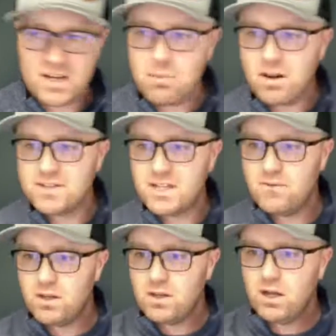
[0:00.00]
Anybody else
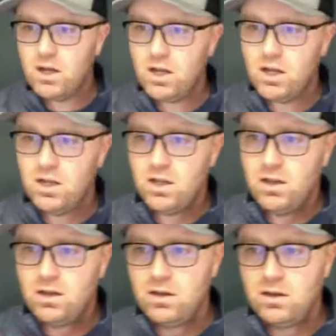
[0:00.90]
have any?
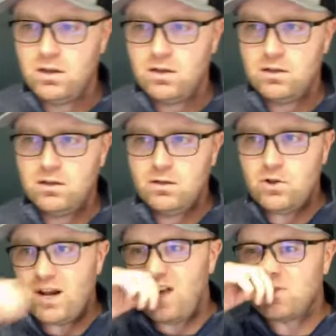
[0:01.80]

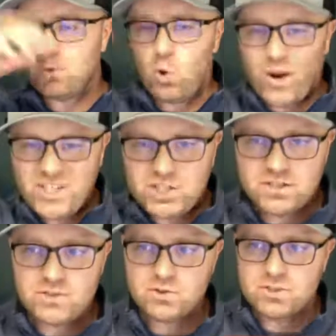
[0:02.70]
You can have some
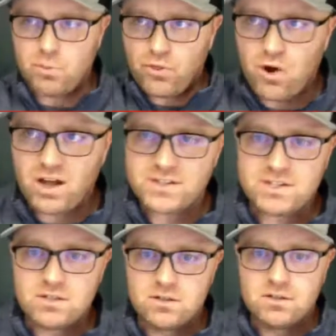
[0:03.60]
questions or some
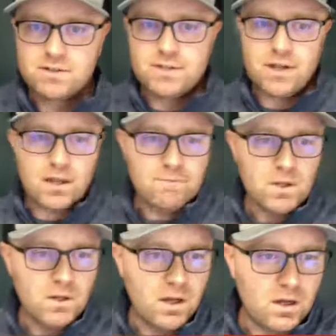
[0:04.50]
thoughts today.
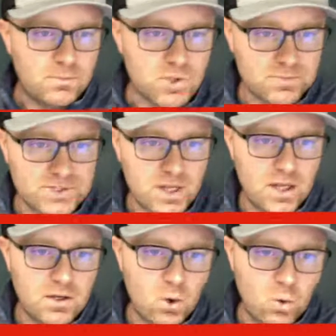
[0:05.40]
Jim
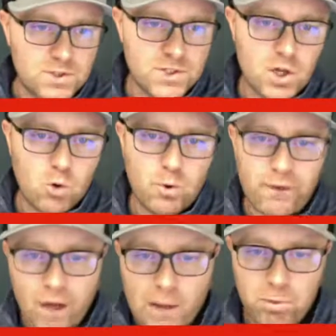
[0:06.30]
said, nowhere to go but
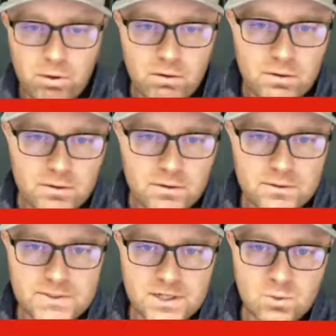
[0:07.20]
up.
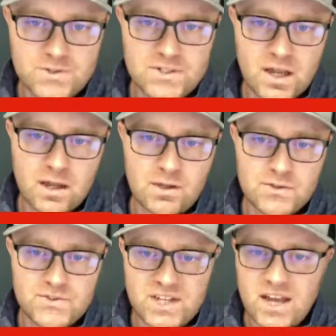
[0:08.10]
Zig would say,
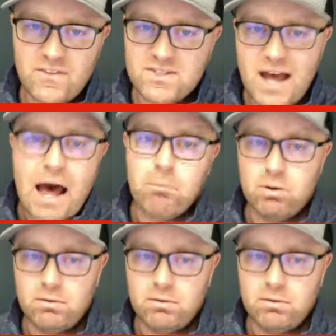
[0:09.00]
see at the top.